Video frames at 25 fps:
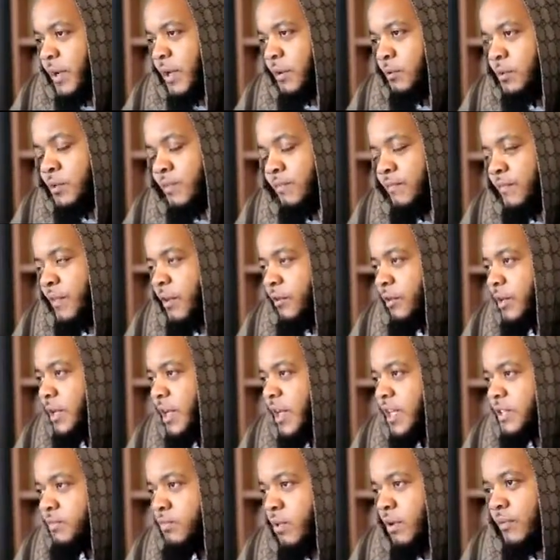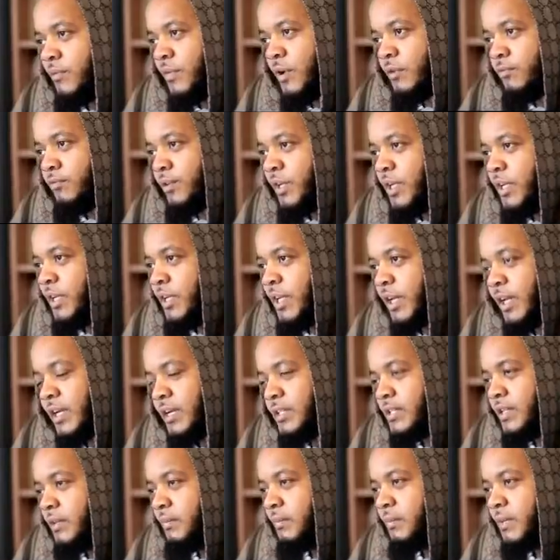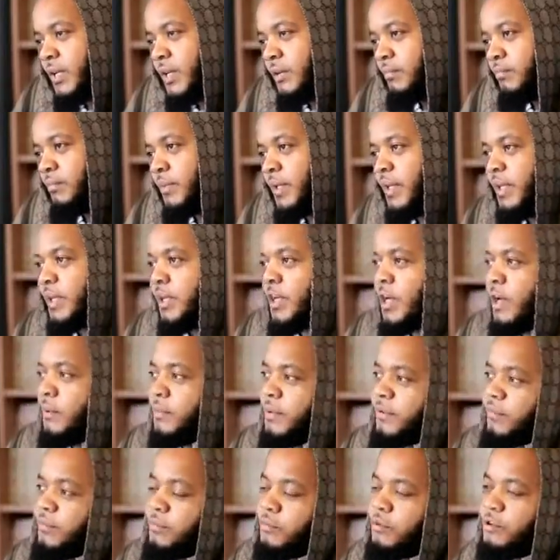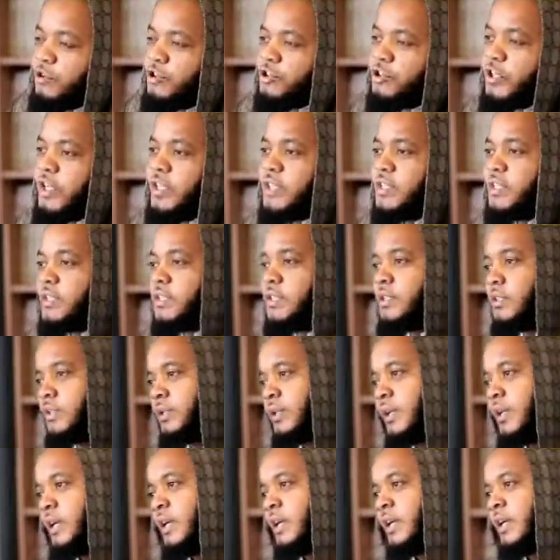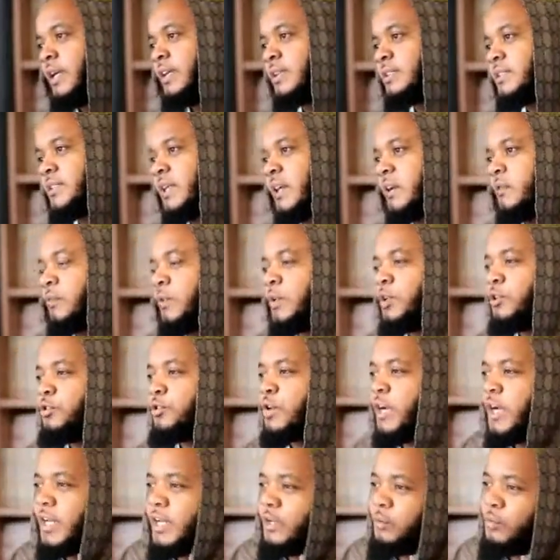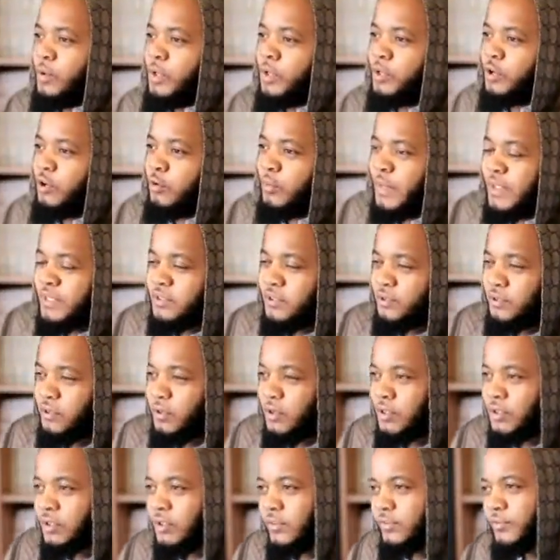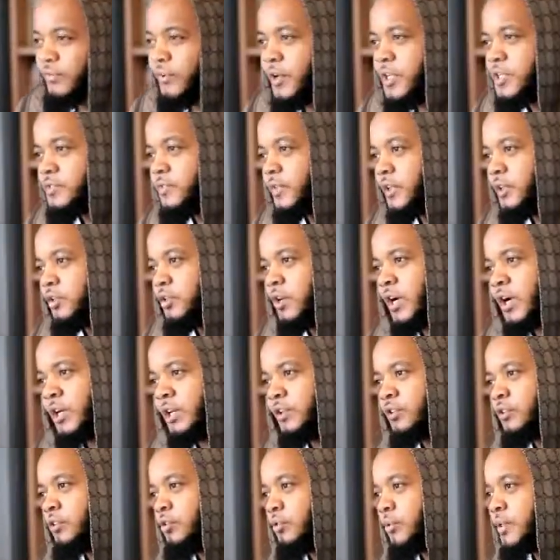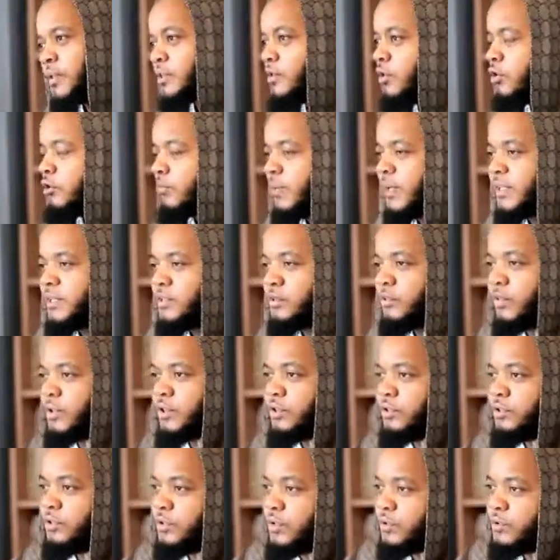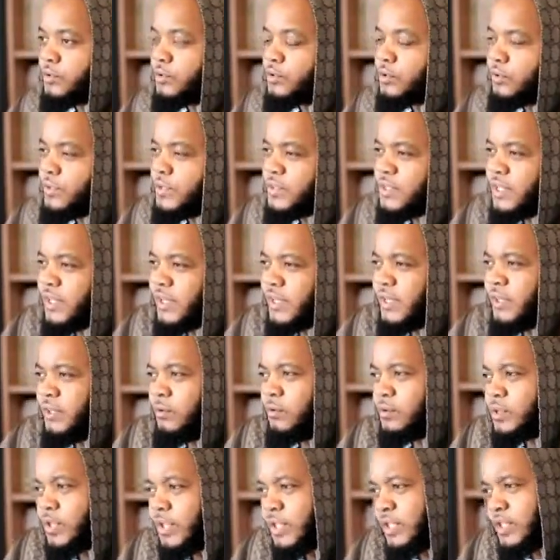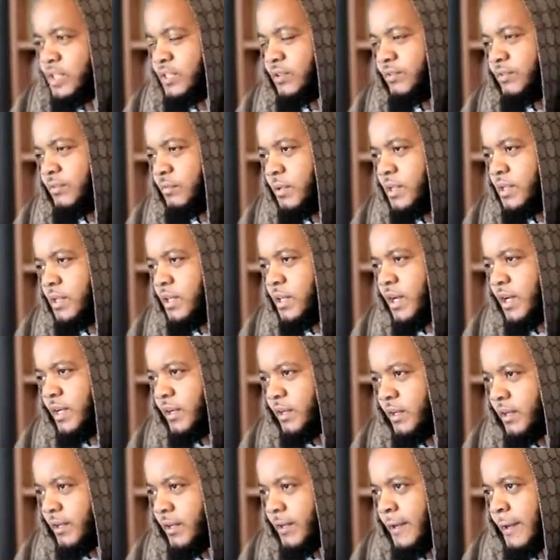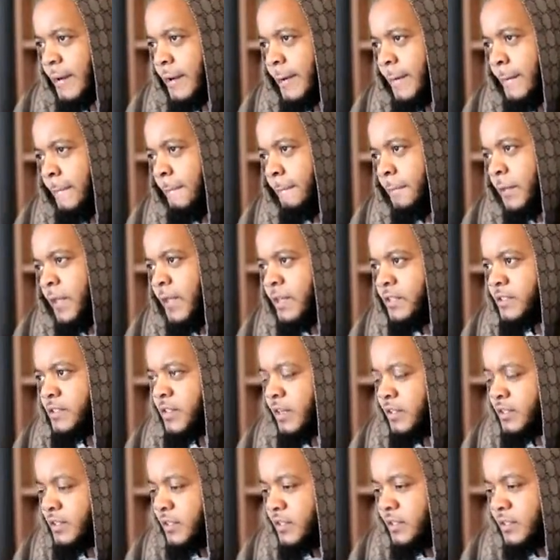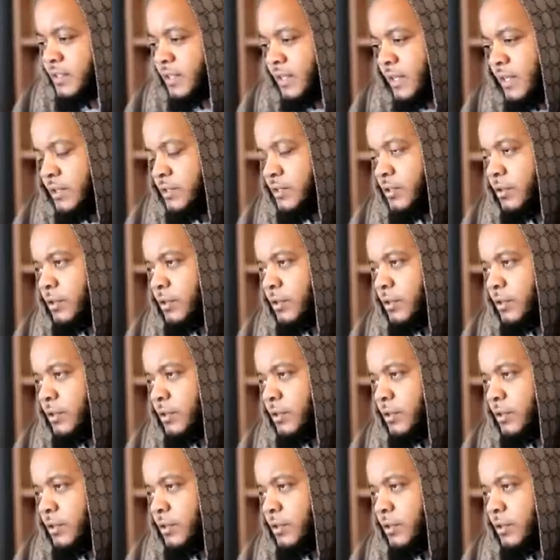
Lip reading: But he was a very nice brother, really. And like I said, me coming from Christianity, it's like when you kind of want to go back to God, the first thing you kind of do is go back to what you know. So it's like it was easy for me to kind of get sucked into that.